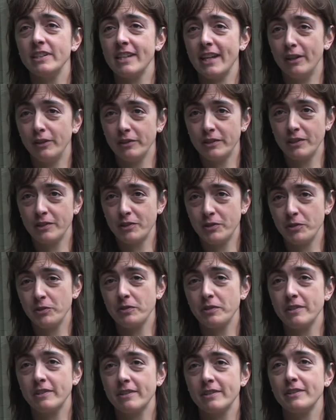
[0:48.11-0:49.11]
talented
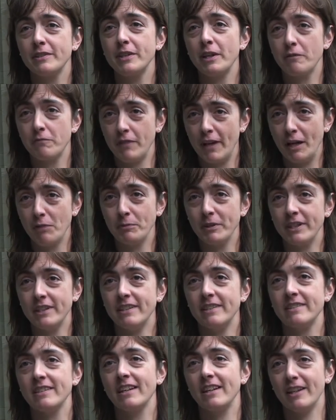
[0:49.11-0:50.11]
students, their
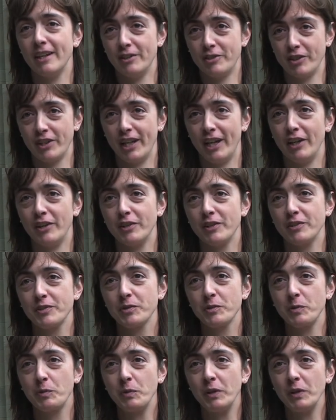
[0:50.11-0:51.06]
families, and educators.